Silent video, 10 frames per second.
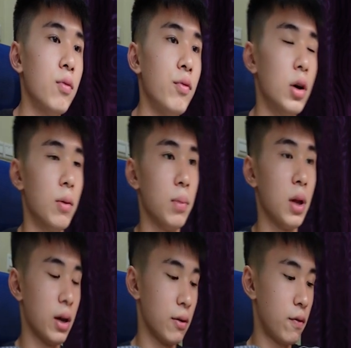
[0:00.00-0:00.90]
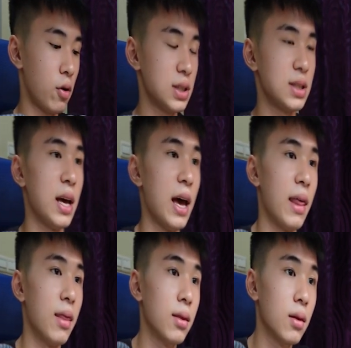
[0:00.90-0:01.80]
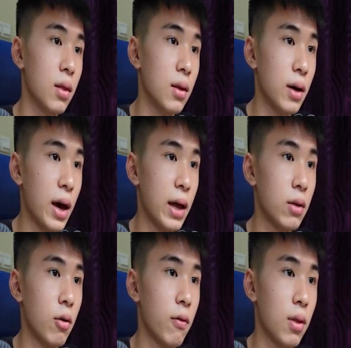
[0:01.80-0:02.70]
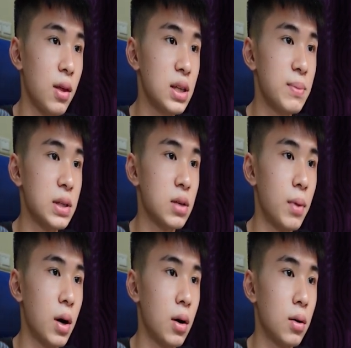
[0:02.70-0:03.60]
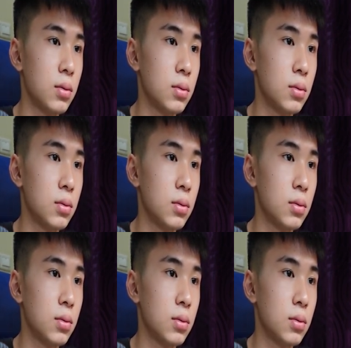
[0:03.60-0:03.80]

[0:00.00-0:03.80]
we apply a force at the end of this metal bar.